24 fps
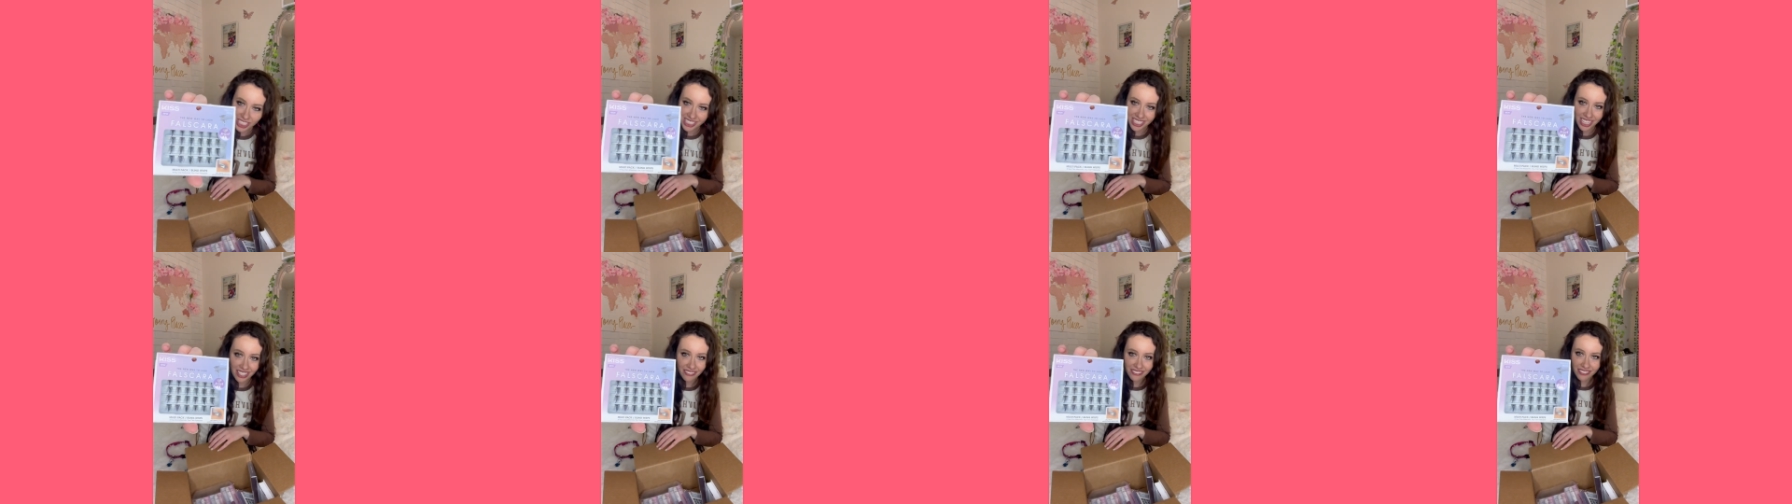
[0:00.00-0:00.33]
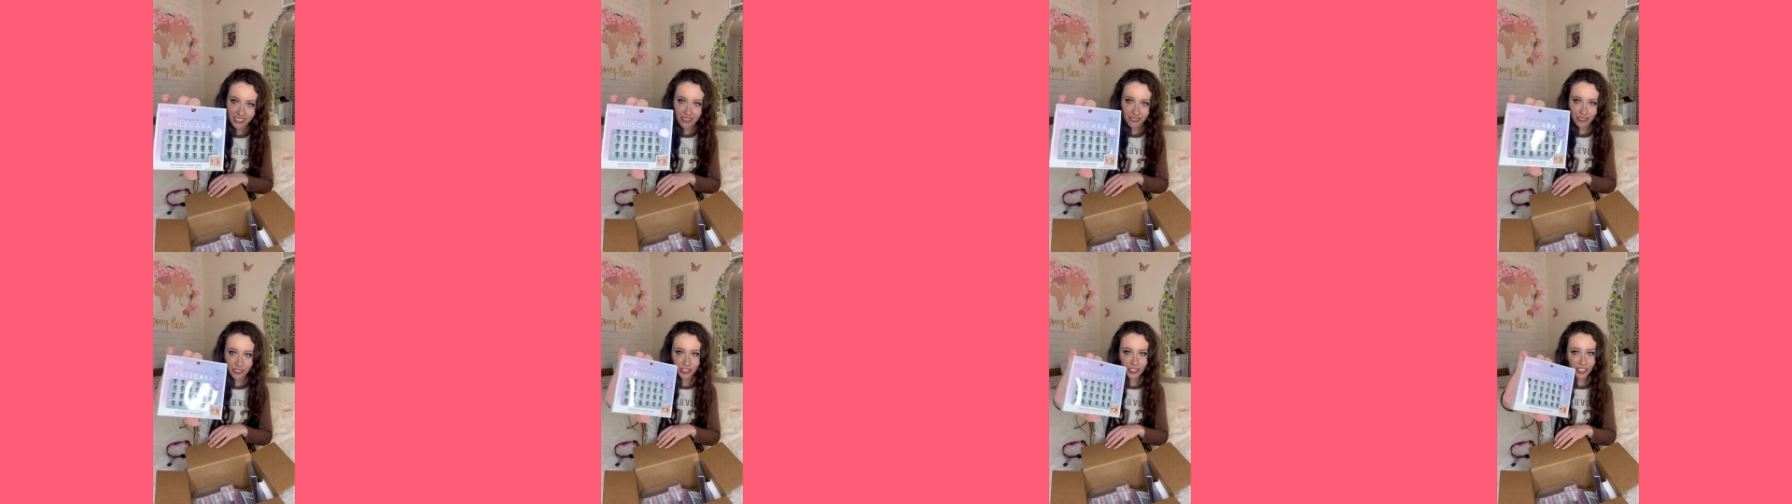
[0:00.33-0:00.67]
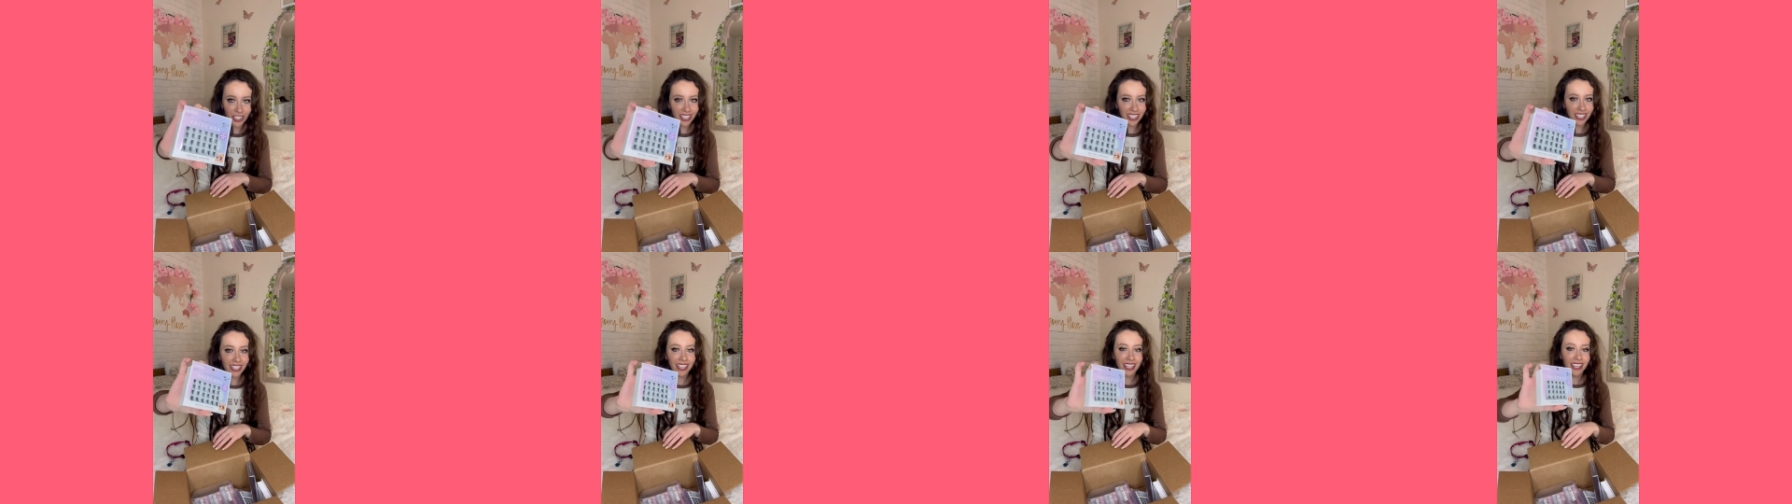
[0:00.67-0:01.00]
I've never
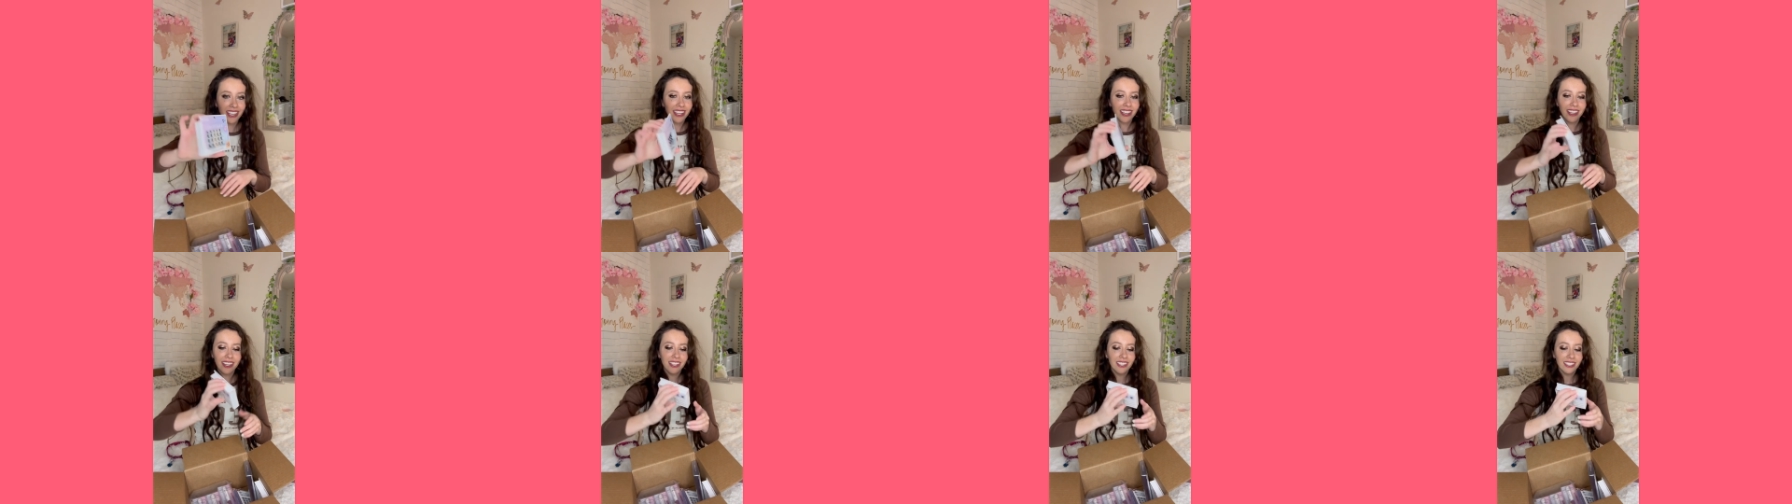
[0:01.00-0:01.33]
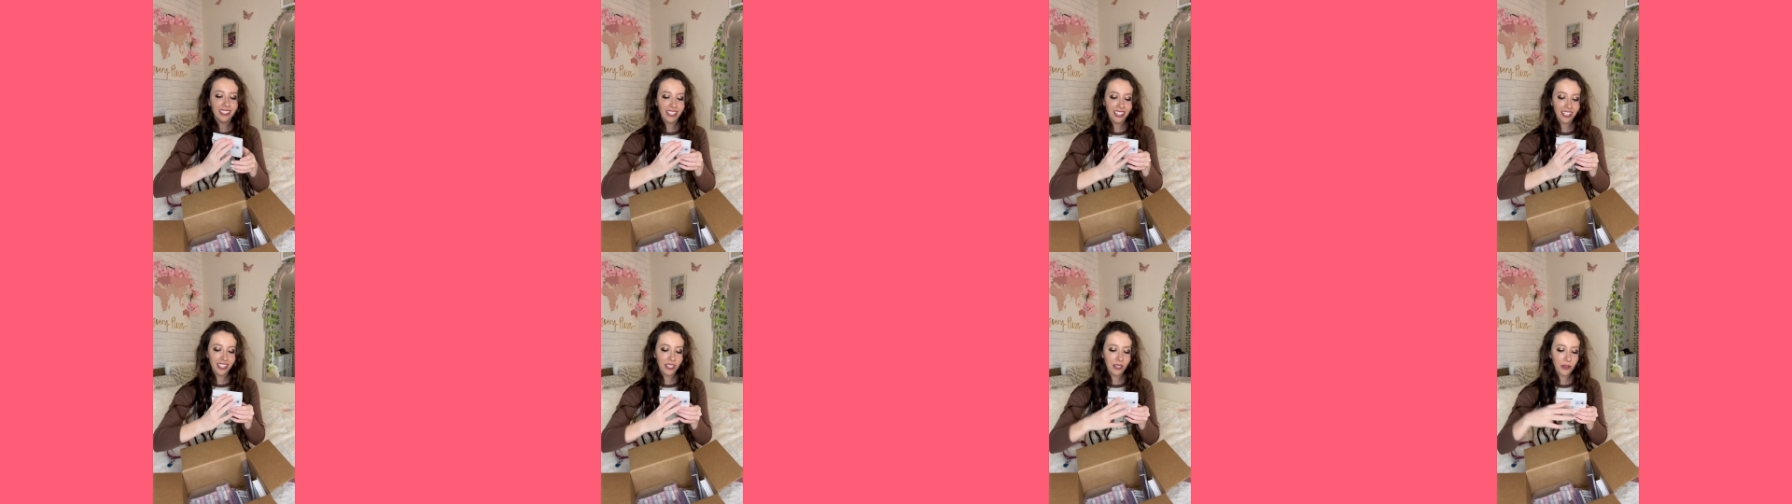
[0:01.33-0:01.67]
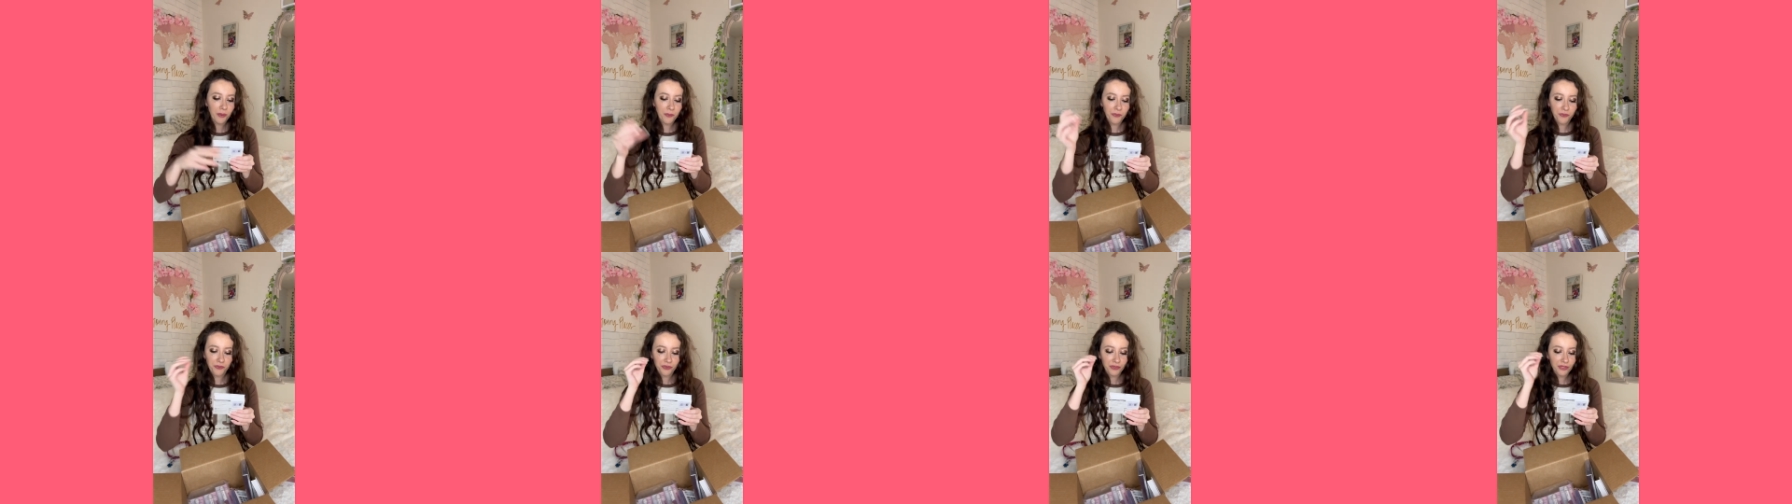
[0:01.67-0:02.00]
tried like
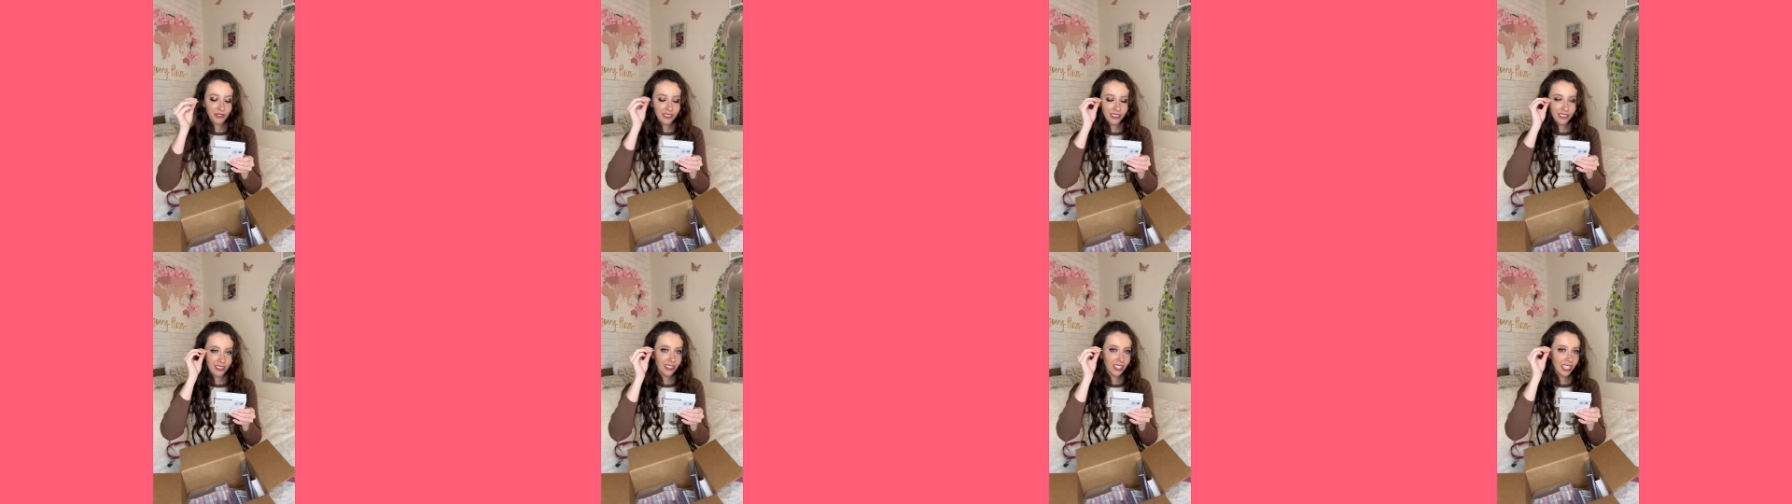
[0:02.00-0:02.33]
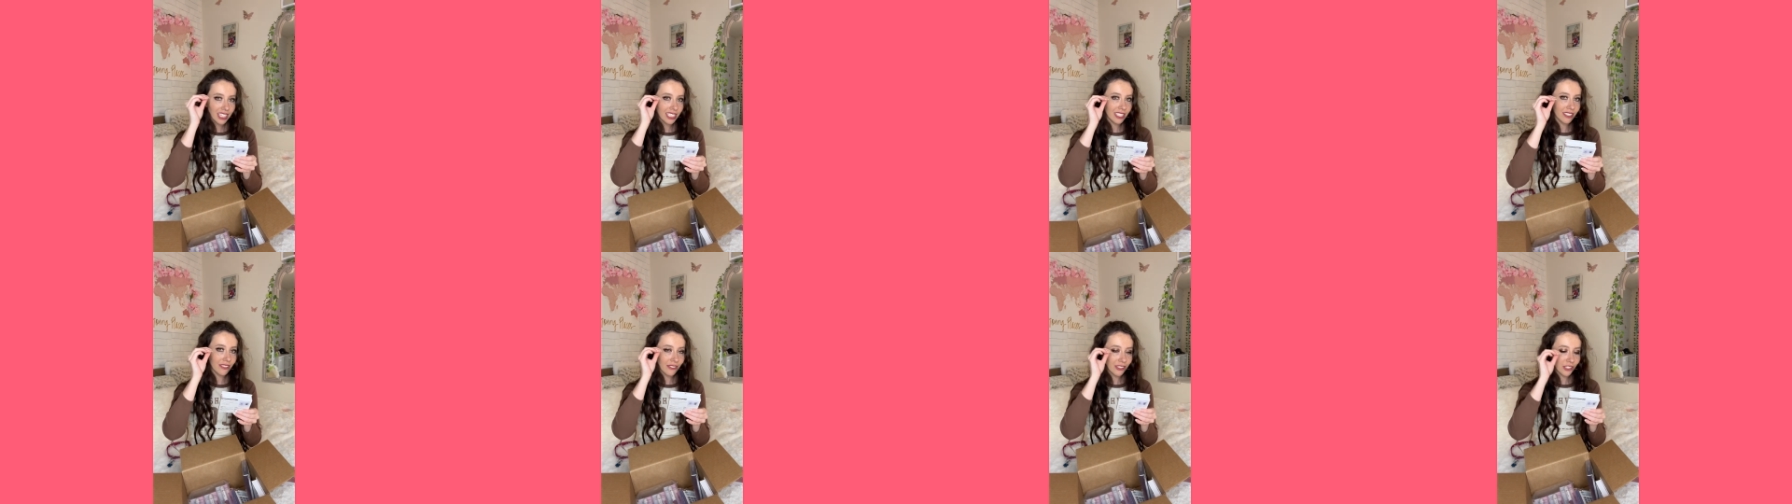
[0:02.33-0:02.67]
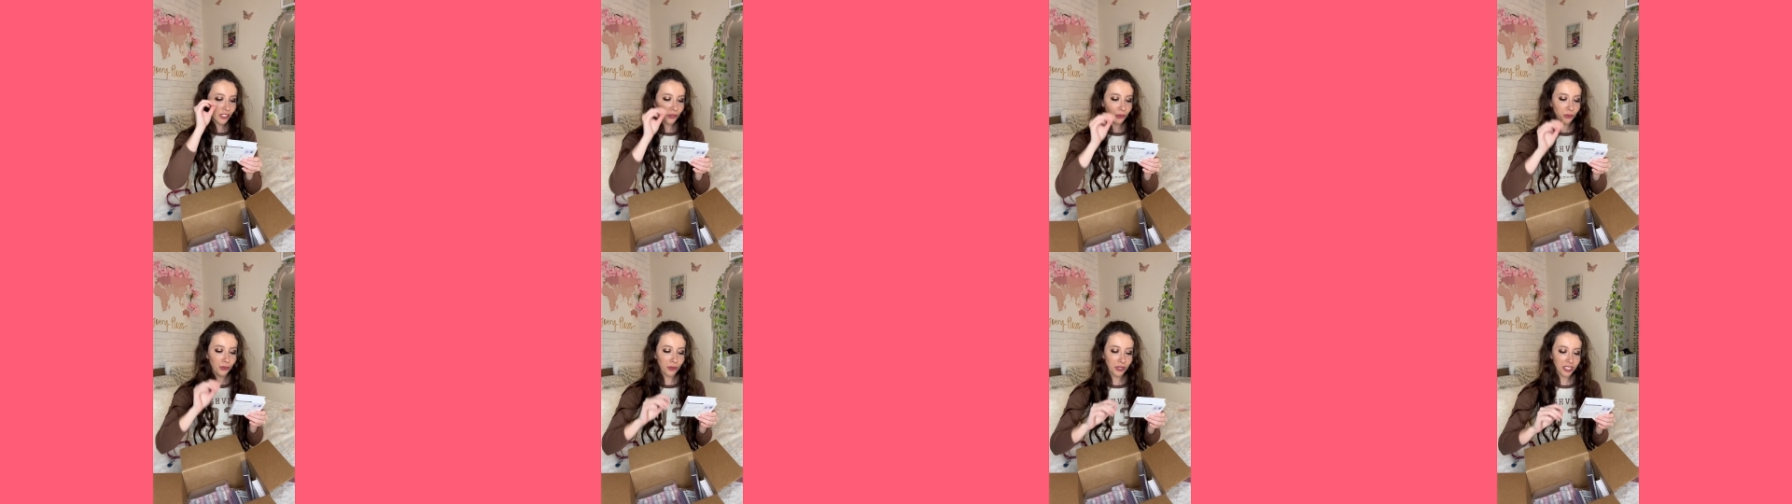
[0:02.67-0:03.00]

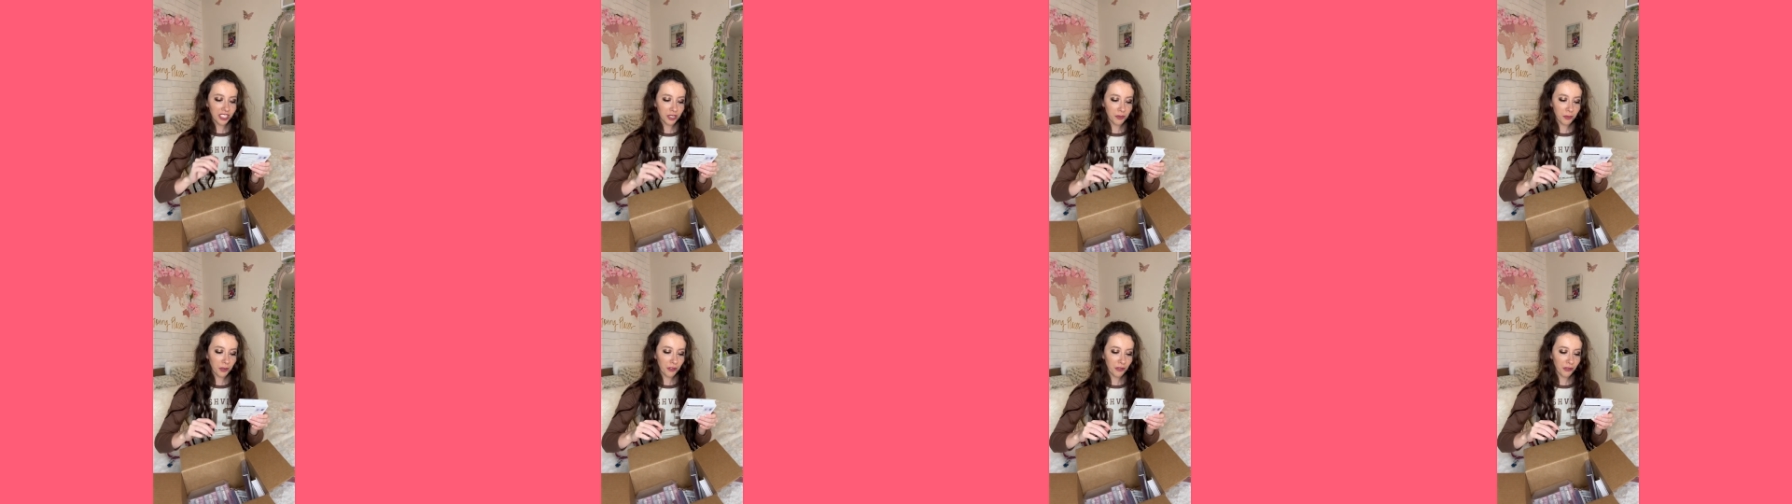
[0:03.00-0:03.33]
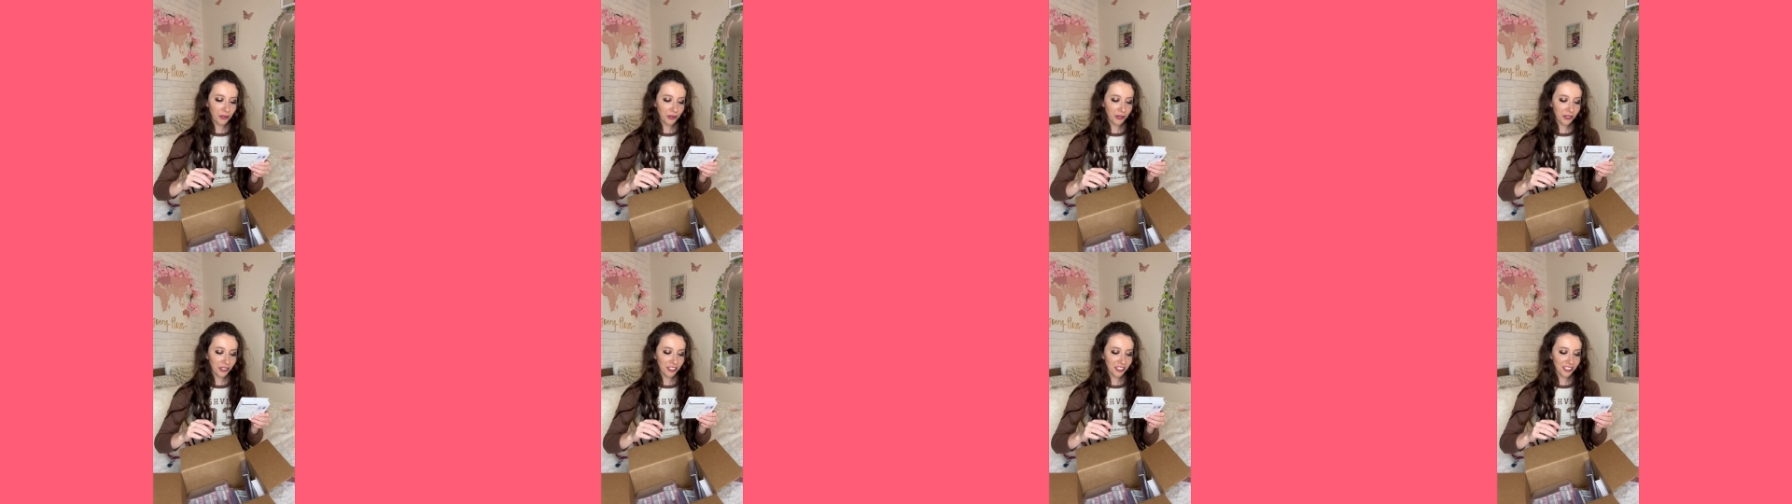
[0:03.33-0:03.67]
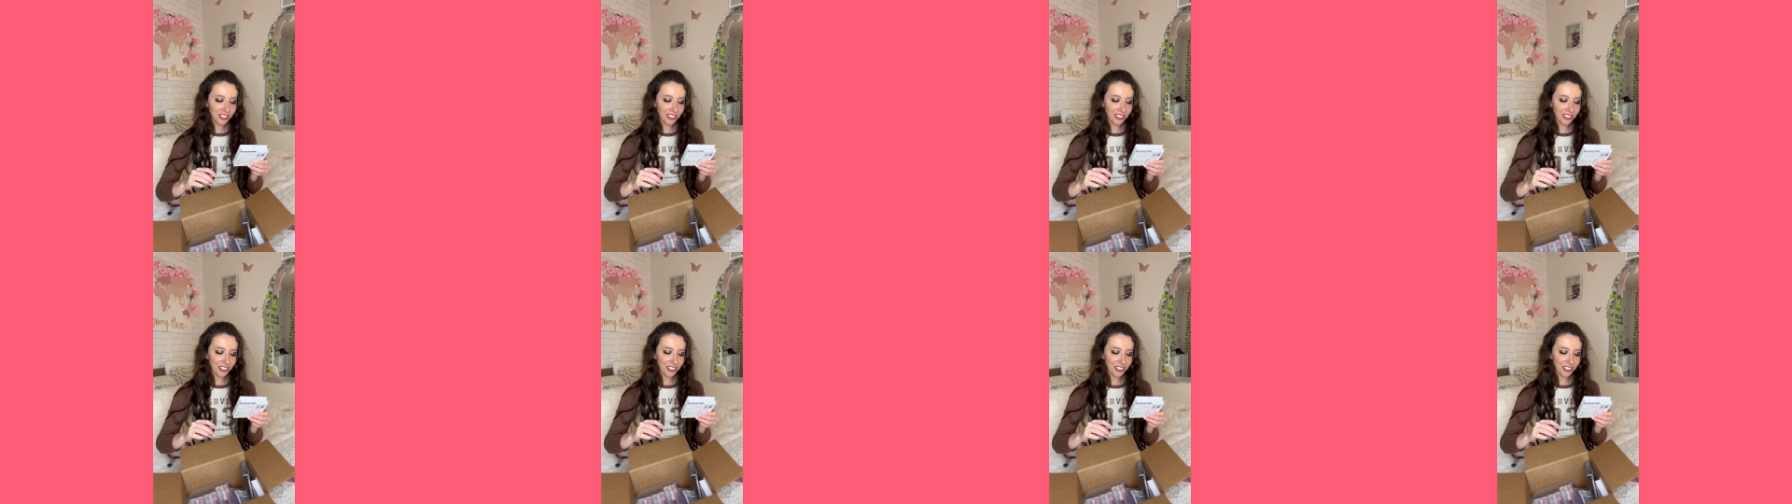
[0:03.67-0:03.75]
individual ones before,